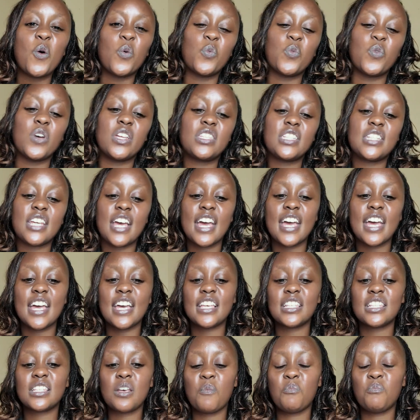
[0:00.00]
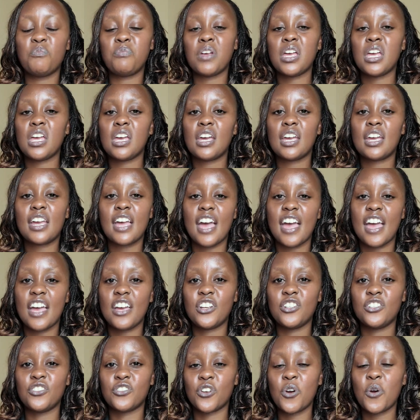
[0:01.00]
which is
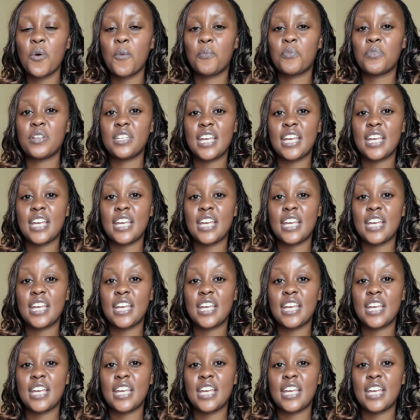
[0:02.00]
BK Group.